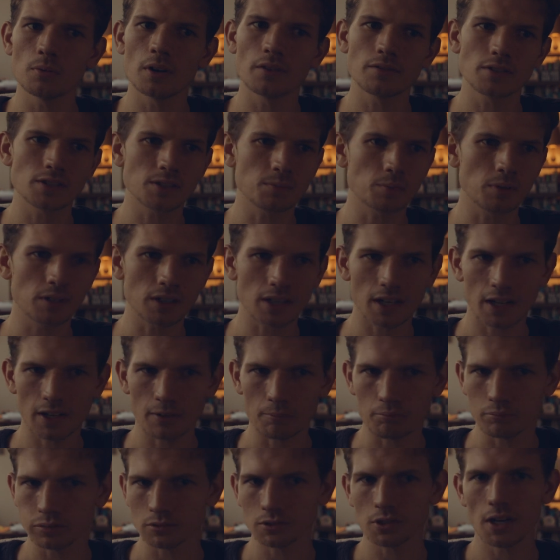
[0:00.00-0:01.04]
I've just been kind
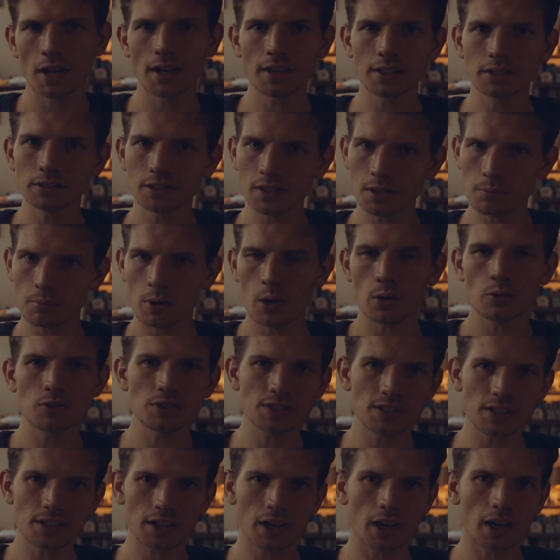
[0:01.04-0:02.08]
of blindly
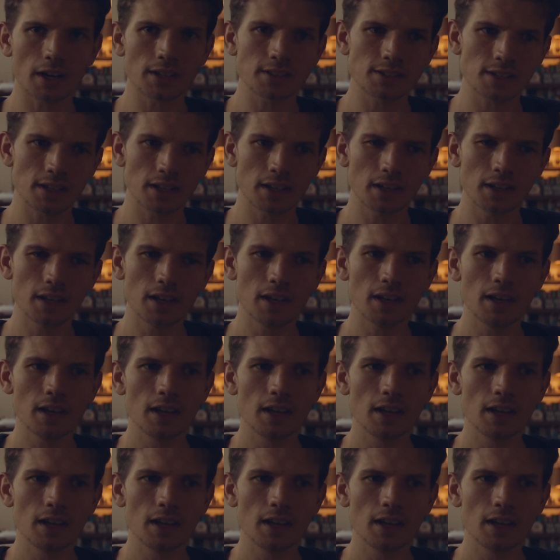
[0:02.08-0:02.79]
posting content